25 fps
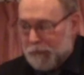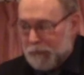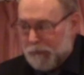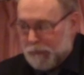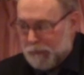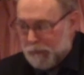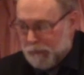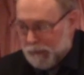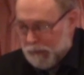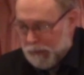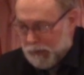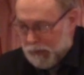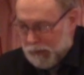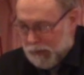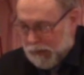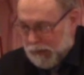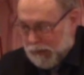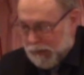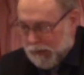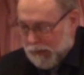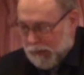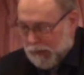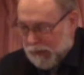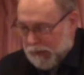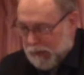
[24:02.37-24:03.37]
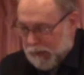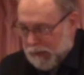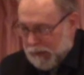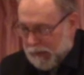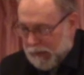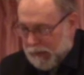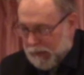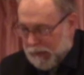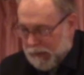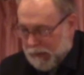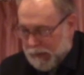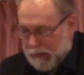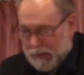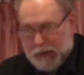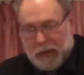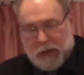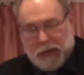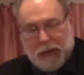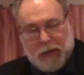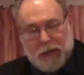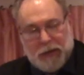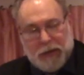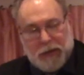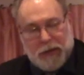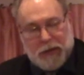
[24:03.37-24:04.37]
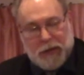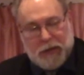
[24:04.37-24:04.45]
Nobody speaks.